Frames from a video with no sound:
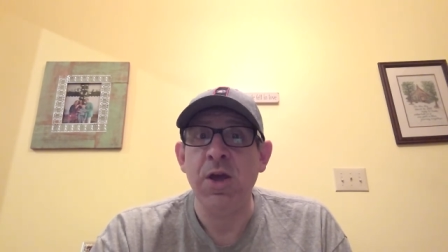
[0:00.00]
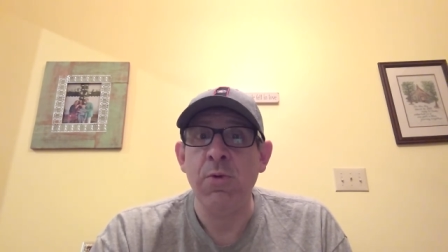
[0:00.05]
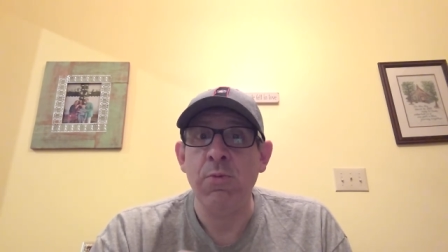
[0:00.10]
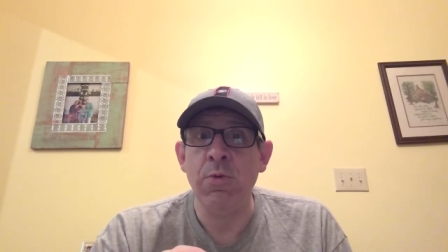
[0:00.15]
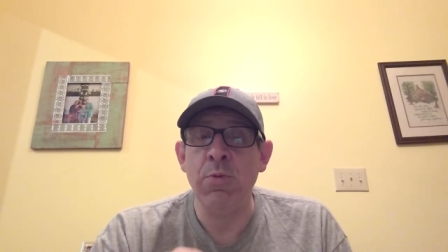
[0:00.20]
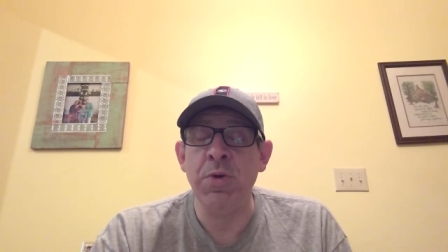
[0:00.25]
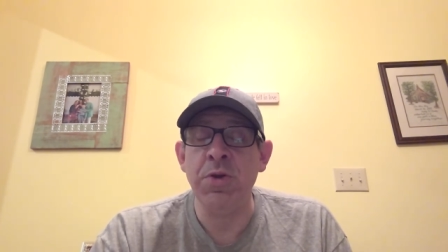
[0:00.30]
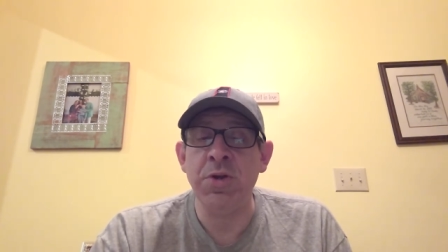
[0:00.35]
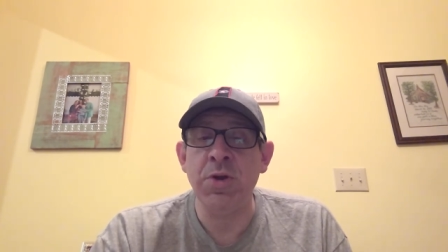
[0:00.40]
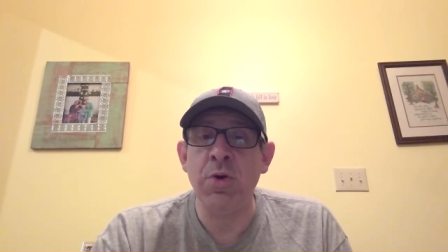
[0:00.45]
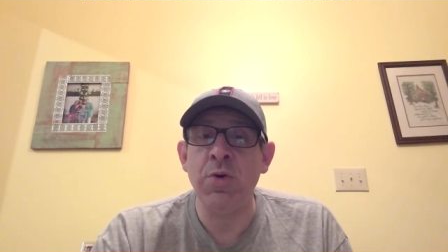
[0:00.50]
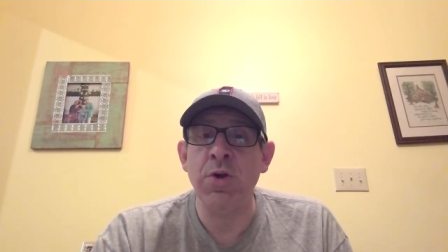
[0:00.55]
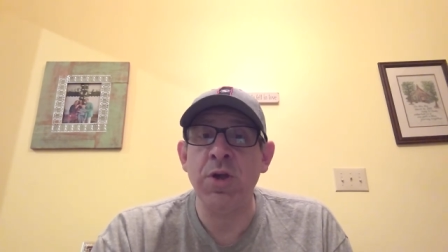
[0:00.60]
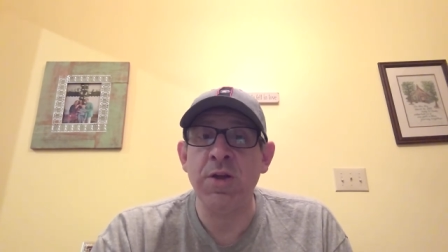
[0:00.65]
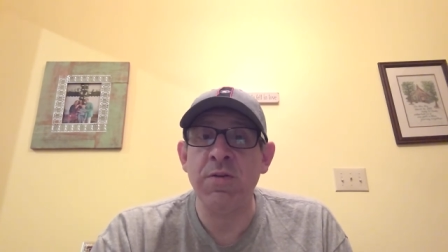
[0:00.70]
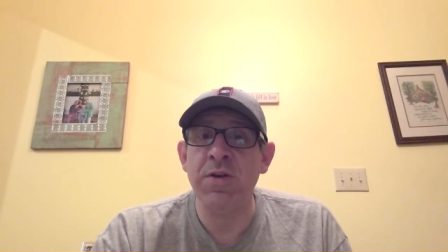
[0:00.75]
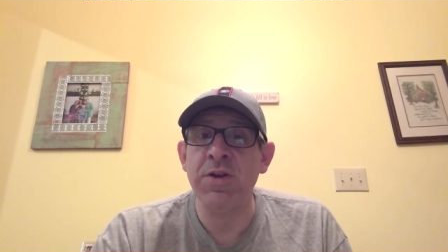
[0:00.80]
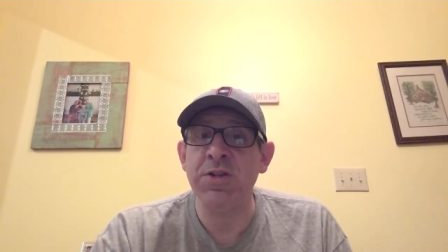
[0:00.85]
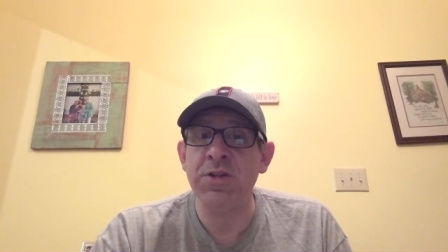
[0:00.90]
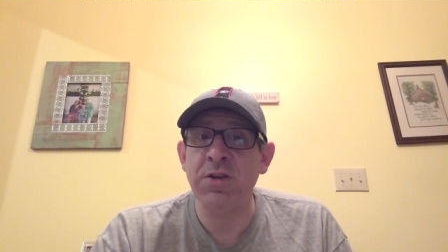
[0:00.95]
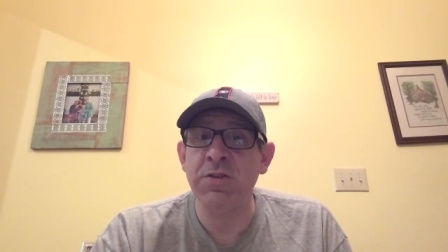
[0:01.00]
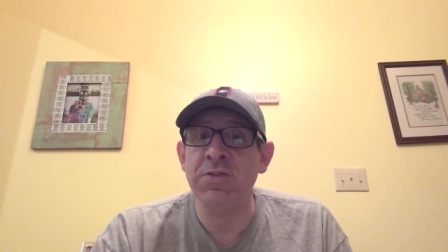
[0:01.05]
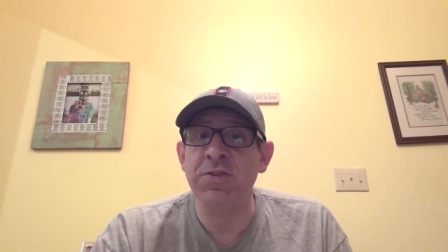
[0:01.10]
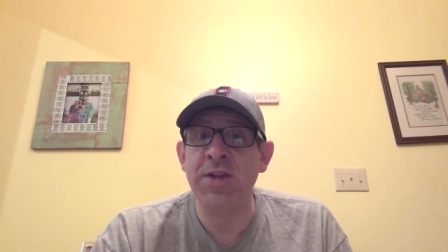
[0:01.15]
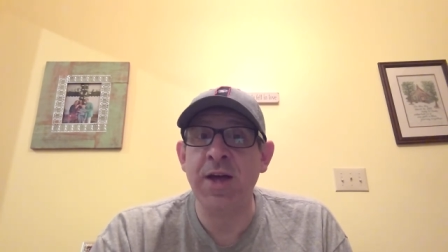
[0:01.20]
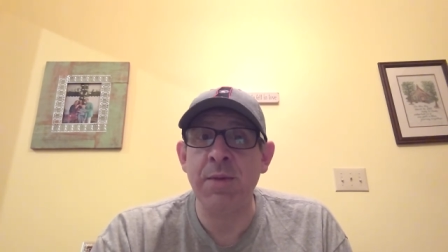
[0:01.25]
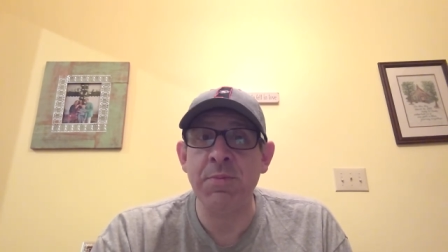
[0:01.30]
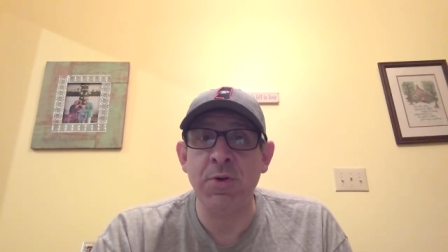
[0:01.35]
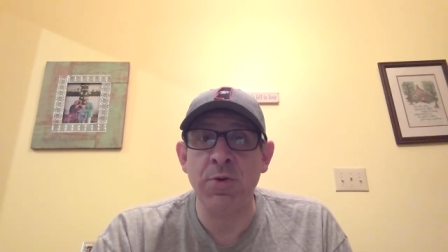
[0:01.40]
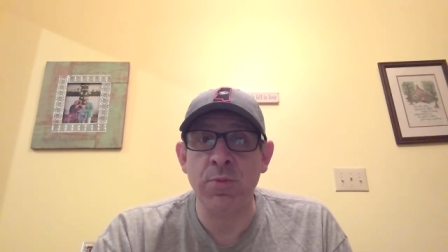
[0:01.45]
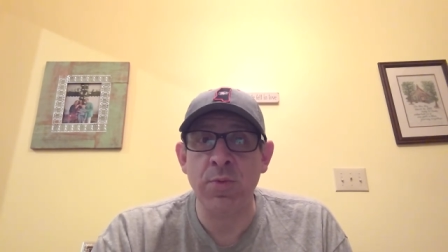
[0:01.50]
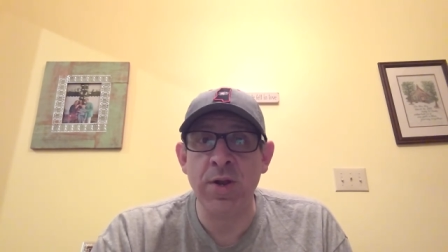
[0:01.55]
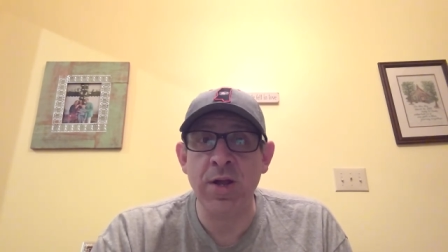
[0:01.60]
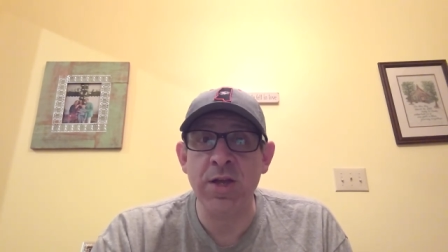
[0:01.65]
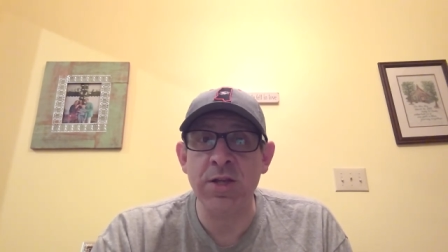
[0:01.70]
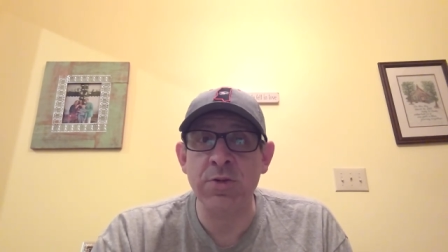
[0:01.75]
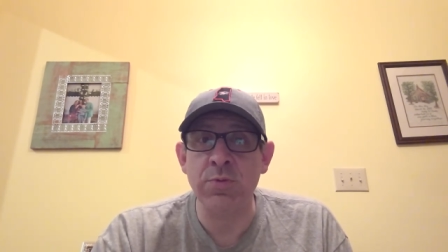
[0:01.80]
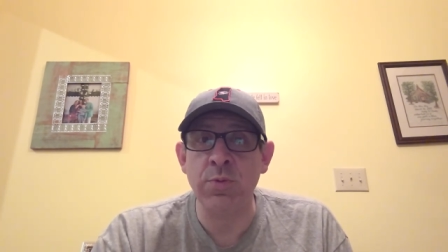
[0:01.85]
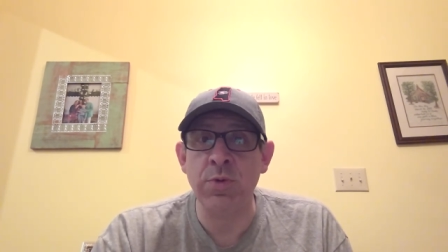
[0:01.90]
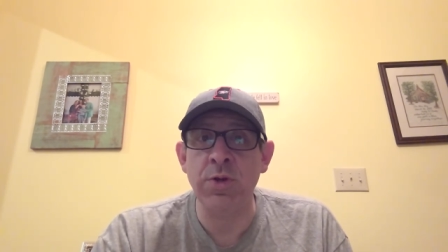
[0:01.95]
when we don't give ourselves time to
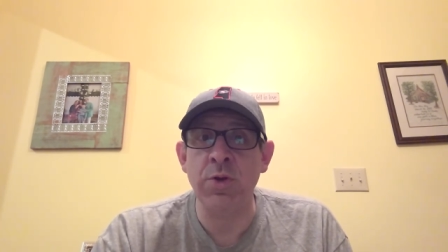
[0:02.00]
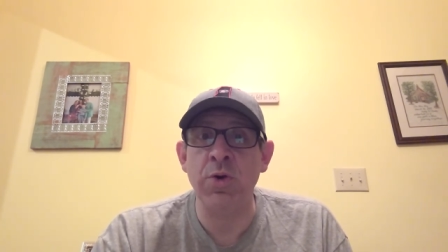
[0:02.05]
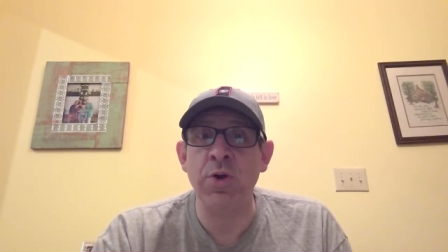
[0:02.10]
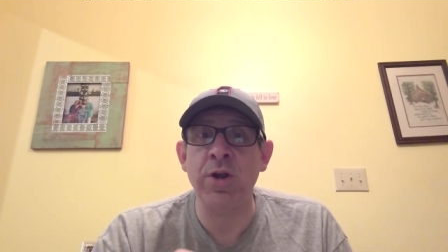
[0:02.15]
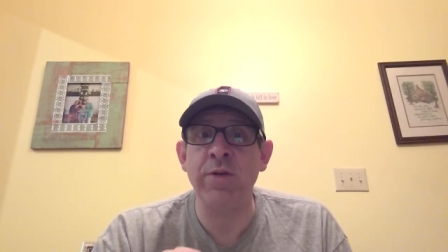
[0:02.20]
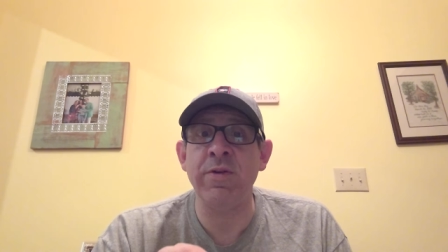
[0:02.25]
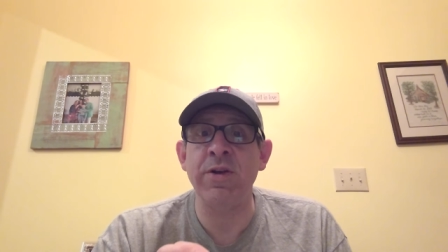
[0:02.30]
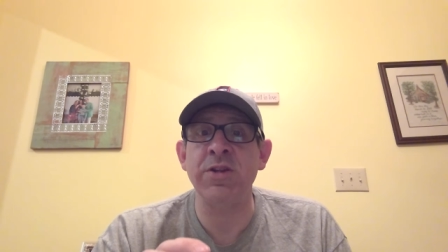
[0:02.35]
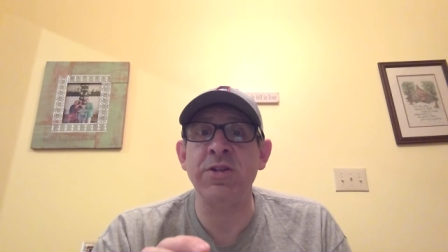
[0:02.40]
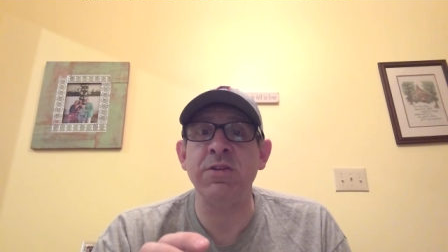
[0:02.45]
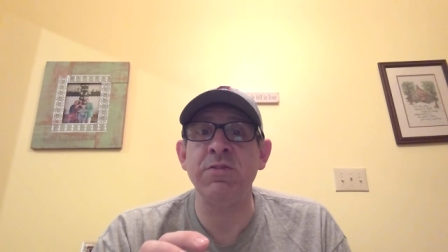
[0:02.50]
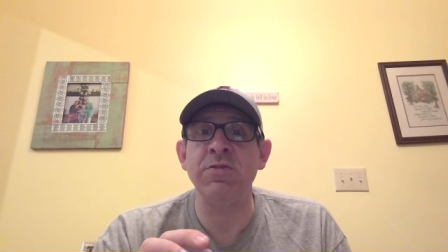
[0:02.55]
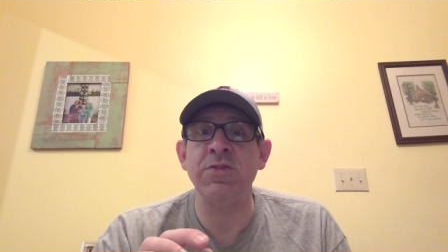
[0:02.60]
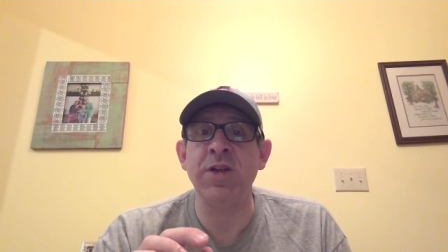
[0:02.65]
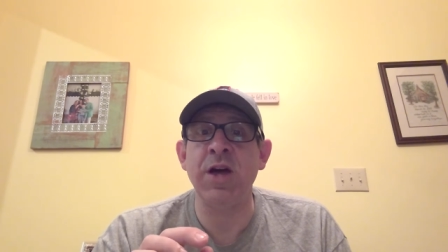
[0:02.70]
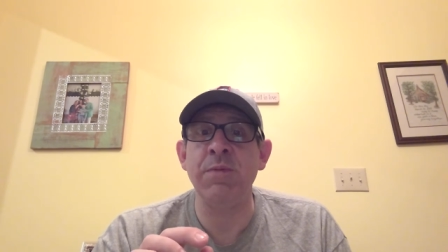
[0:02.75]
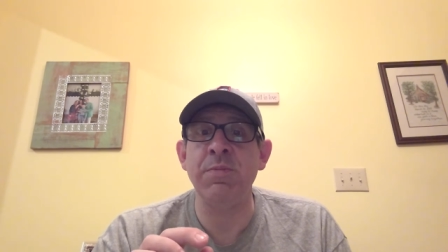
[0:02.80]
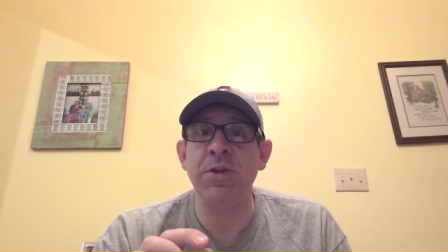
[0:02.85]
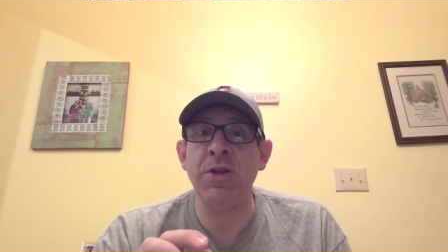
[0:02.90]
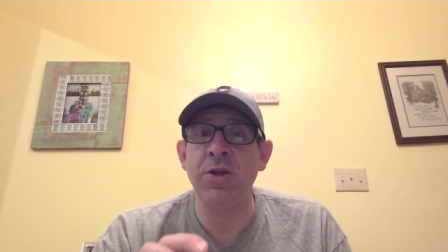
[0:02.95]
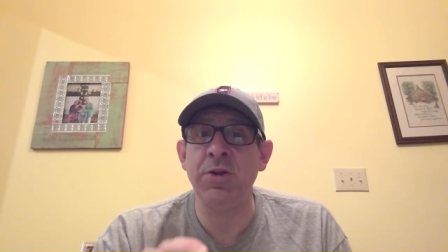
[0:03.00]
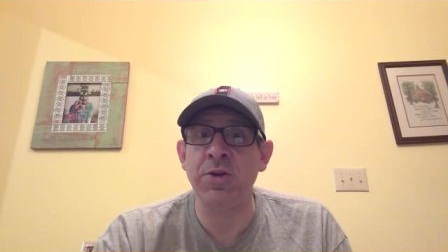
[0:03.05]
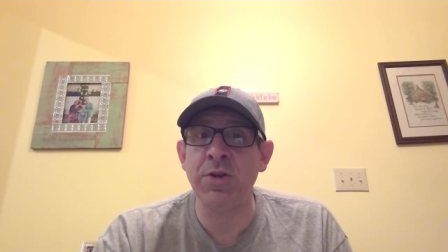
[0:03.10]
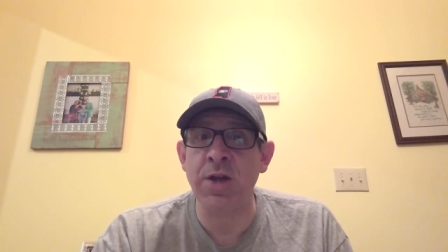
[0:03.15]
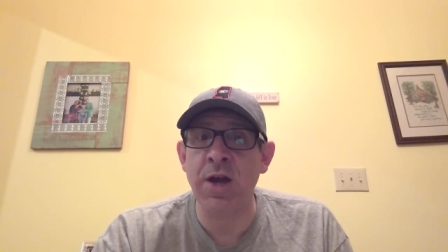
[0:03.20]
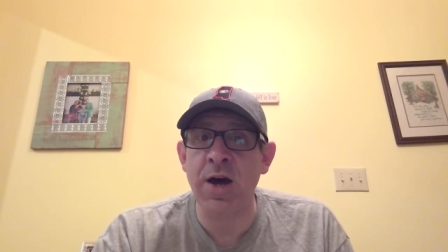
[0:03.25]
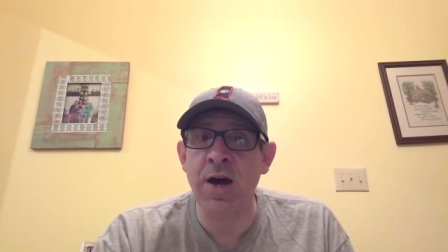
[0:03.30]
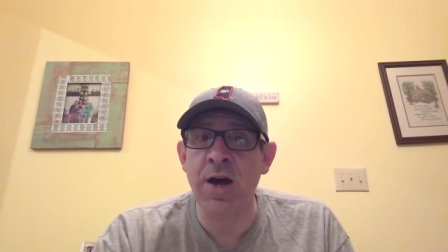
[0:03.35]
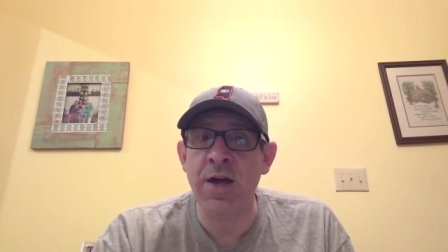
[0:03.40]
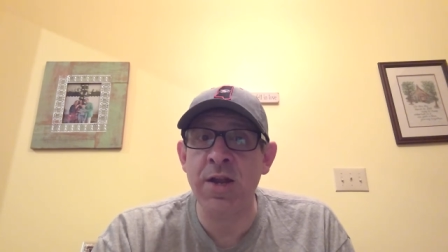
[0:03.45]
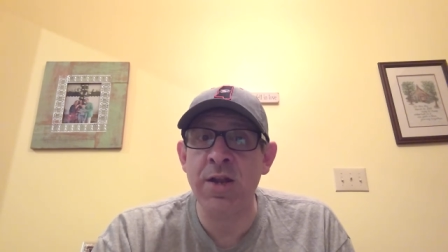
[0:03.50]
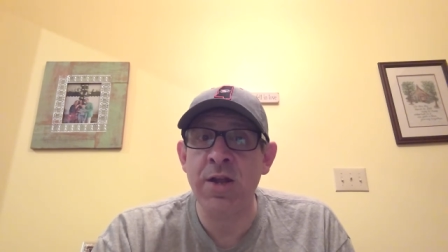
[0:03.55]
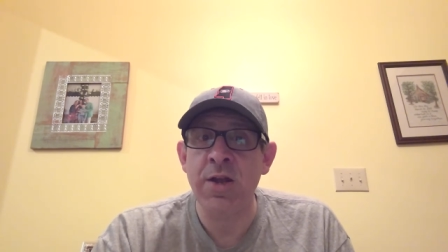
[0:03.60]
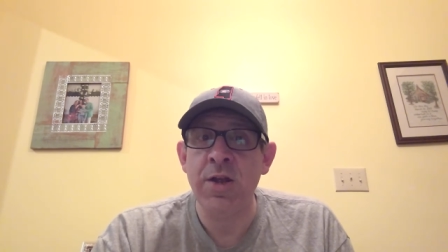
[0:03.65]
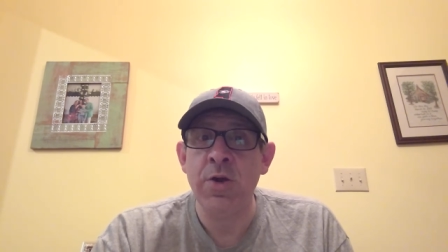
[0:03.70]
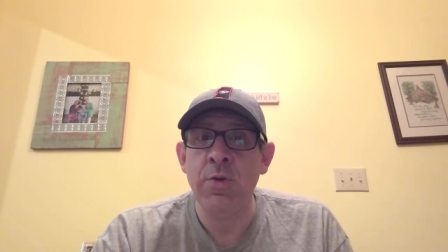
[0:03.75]
rest, we don't give ourselves time to hear God,